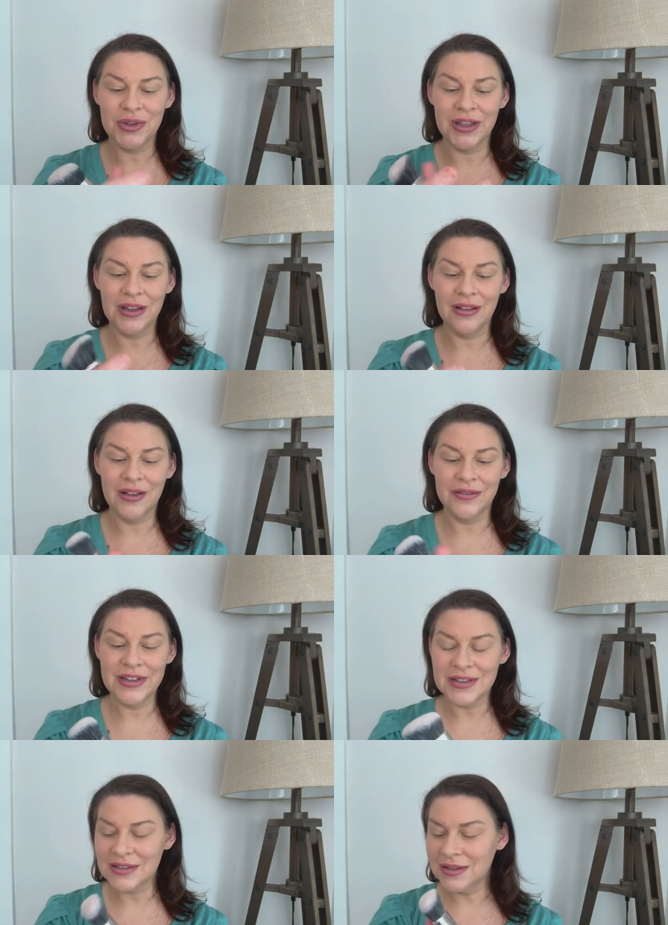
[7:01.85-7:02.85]
really gonna love
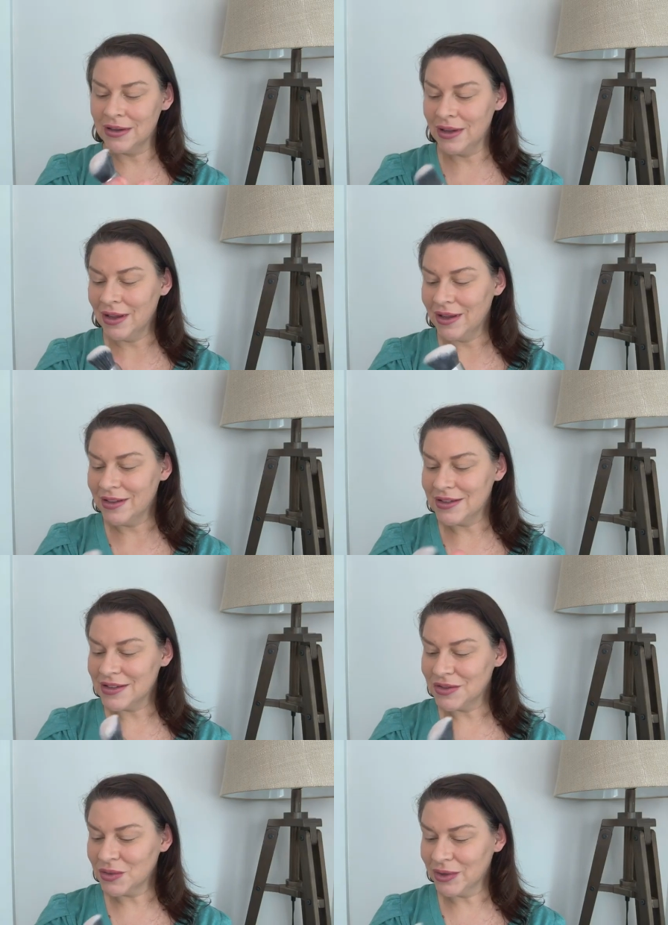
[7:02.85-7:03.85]
this. This
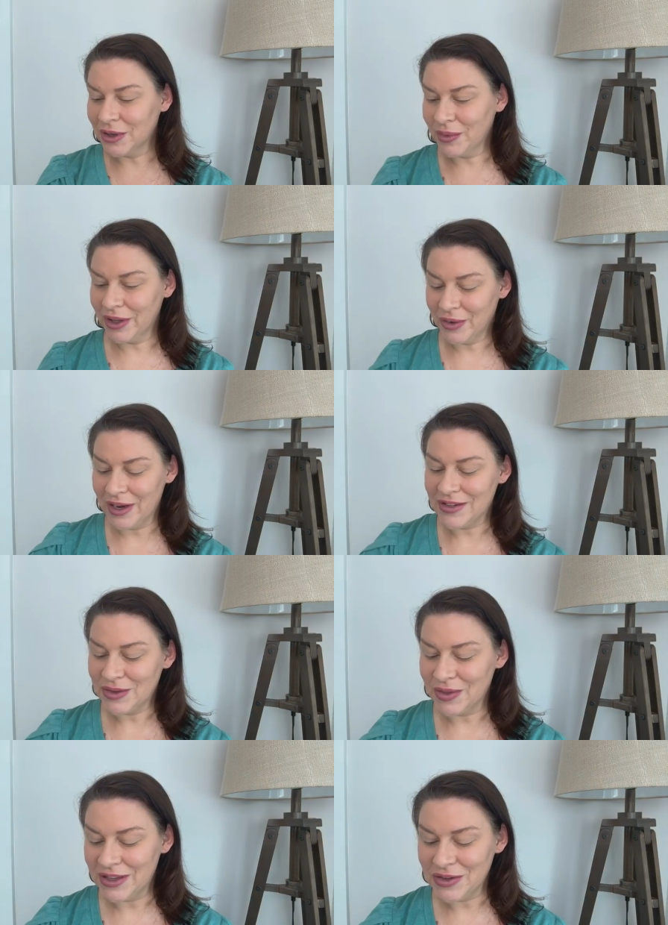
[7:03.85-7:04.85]
is really, really great. So
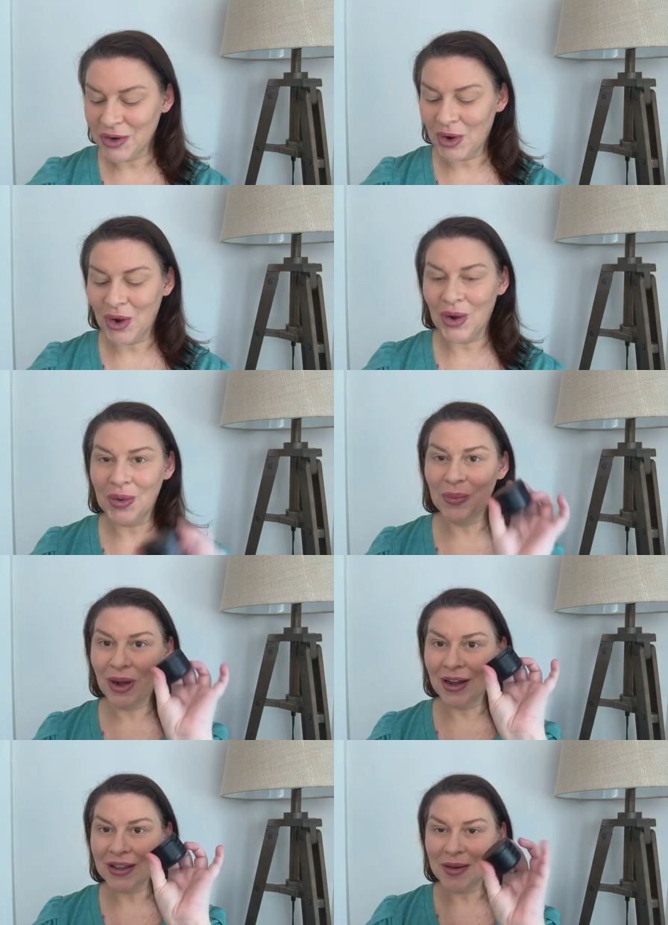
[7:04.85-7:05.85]
these are called
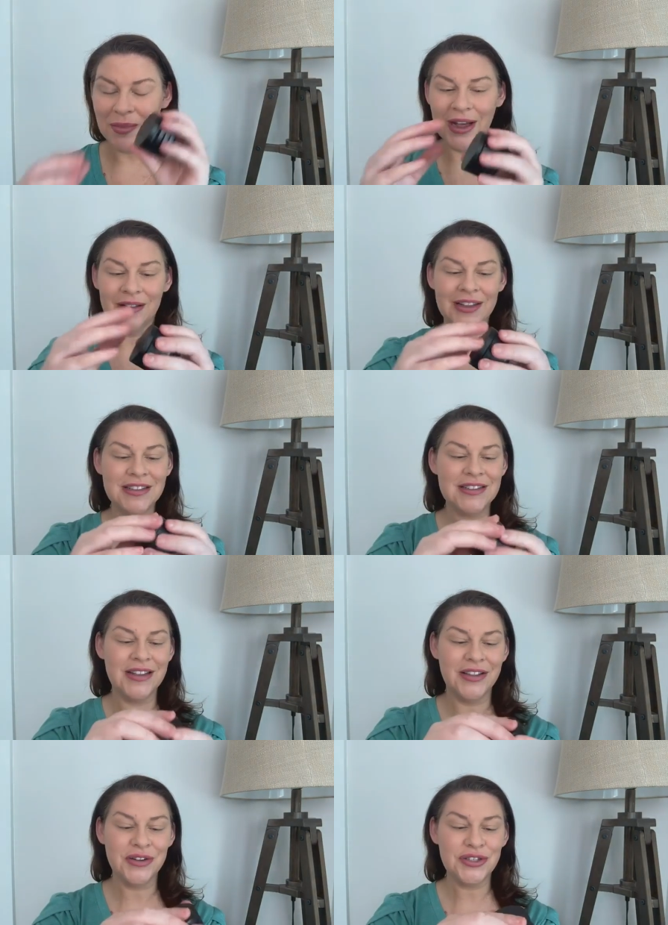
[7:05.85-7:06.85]
pocket palettes
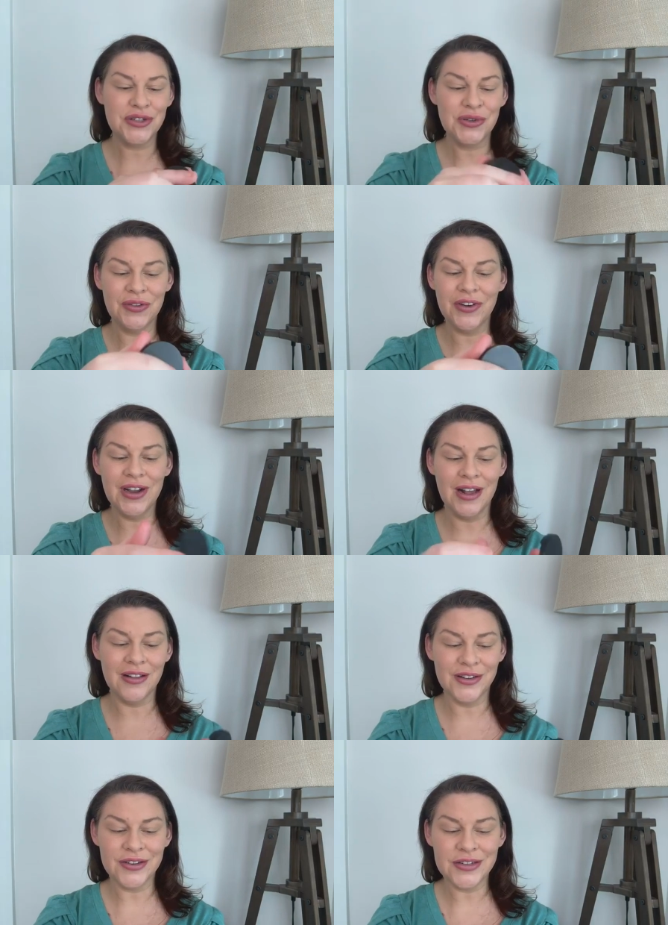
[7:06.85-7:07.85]
and they're two different
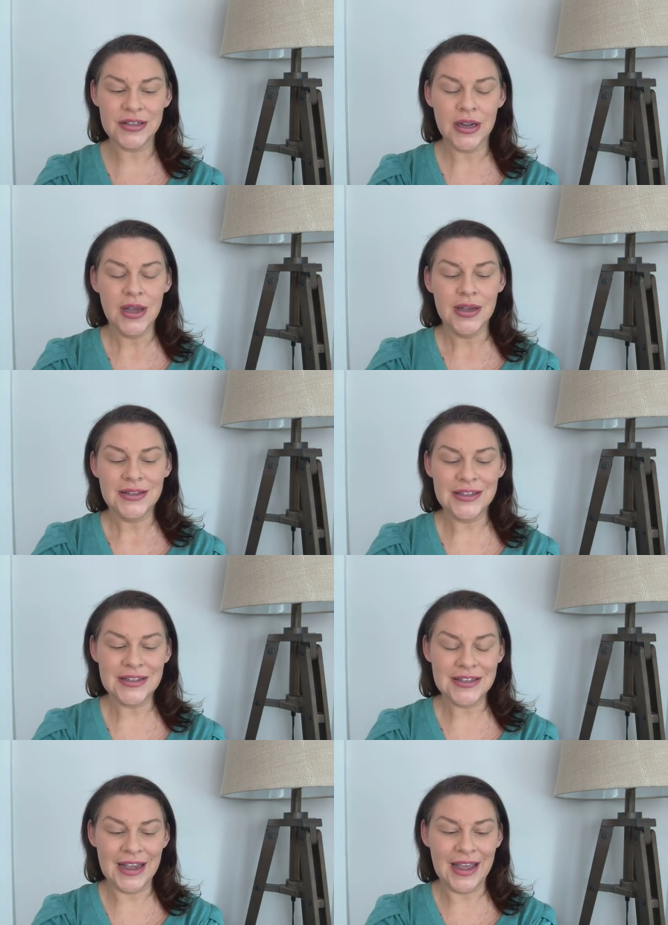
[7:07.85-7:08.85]
colors.
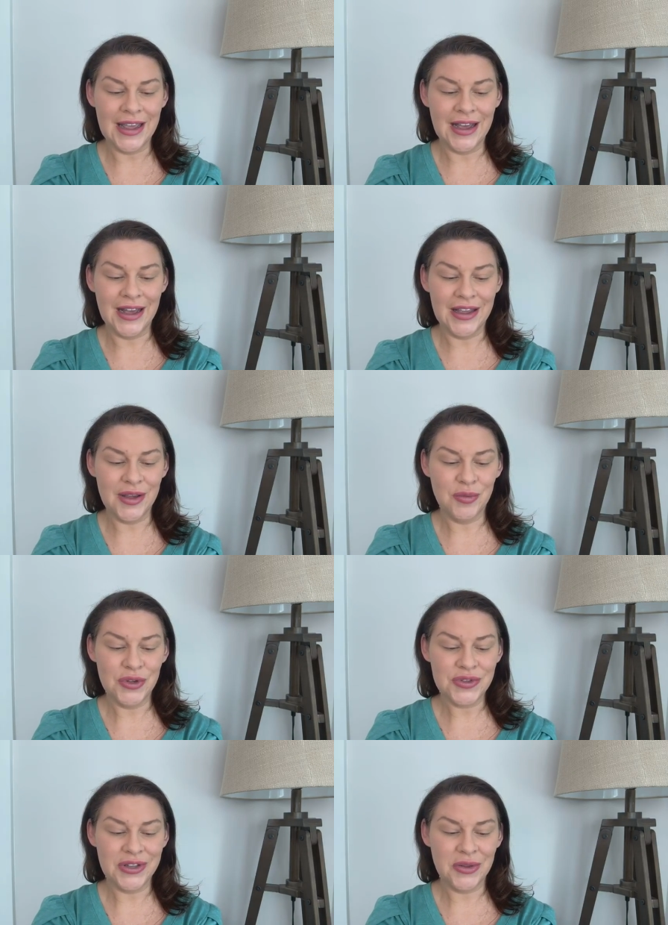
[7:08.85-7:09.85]
Today I am
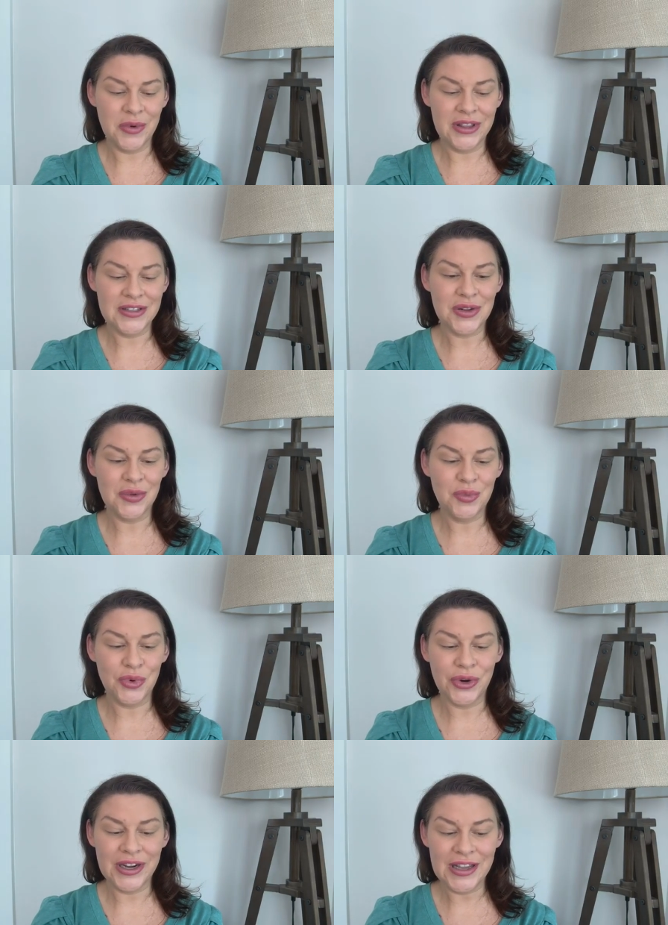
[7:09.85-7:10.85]
using the one that's called
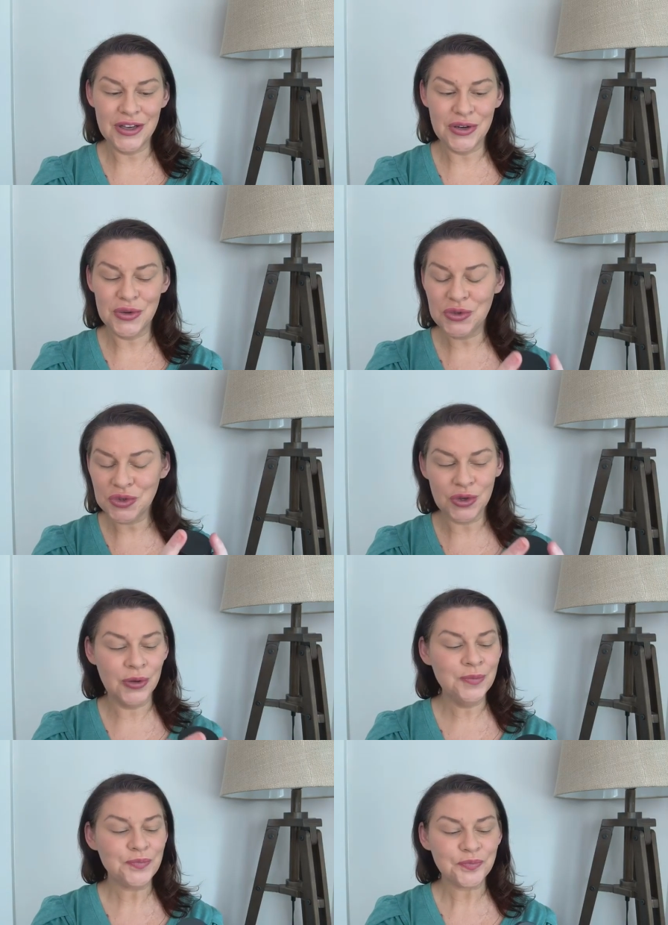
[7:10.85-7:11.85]
Pretty
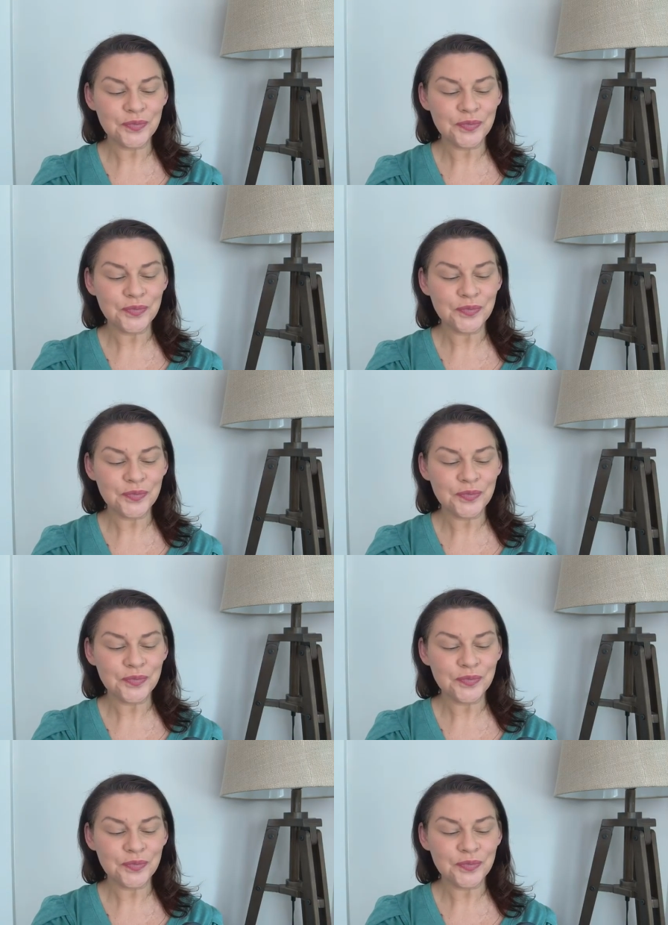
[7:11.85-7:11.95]
Neutral